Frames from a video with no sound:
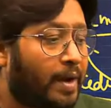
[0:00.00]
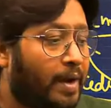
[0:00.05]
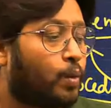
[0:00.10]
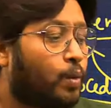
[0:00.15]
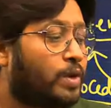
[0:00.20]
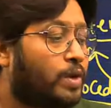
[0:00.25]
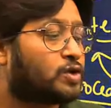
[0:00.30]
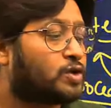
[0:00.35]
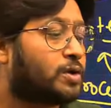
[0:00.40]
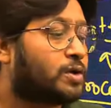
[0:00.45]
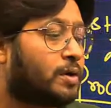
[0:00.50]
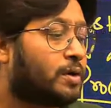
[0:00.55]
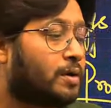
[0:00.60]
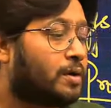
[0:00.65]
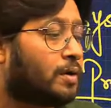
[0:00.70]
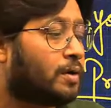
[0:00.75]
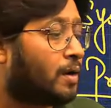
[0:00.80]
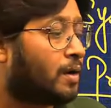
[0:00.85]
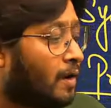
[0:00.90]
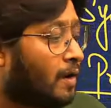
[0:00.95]
Which
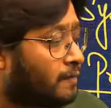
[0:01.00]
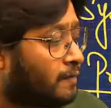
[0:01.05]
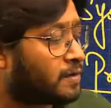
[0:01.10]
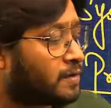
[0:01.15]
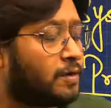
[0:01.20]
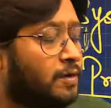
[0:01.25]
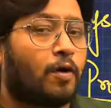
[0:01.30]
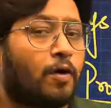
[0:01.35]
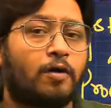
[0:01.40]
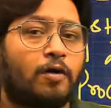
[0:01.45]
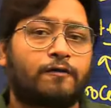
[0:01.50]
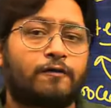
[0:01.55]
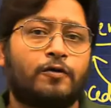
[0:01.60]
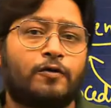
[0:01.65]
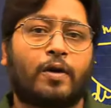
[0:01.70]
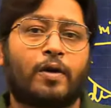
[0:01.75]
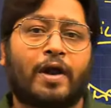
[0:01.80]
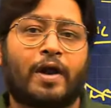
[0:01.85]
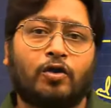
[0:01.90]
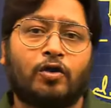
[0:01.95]
obviously all of you
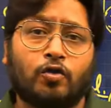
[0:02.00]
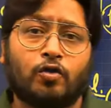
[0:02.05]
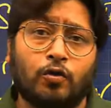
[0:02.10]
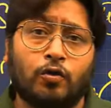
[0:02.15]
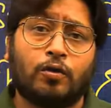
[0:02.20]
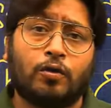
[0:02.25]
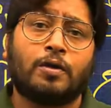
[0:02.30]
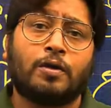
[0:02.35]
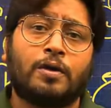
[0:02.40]
can do,